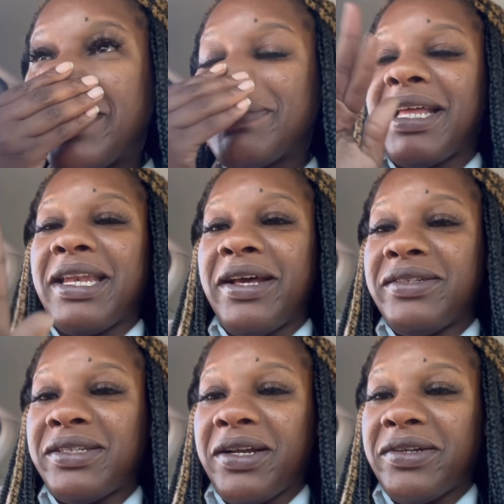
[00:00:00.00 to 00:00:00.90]
My
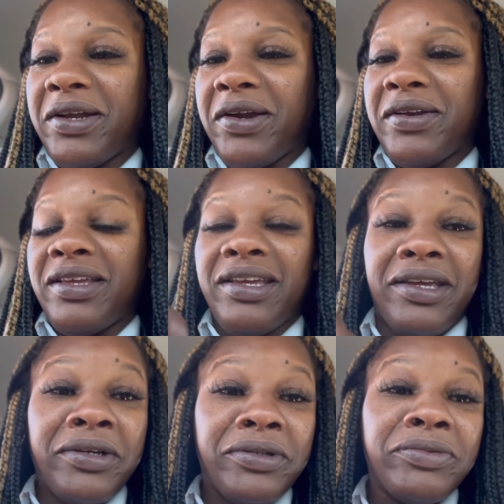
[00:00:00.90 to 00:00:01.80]
nails are dirty.
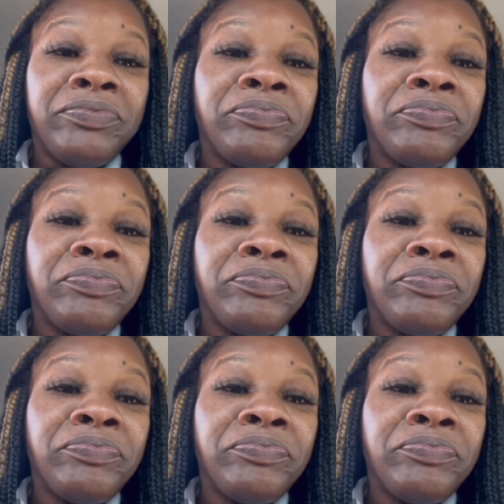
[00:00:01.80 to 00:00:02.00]
Ew.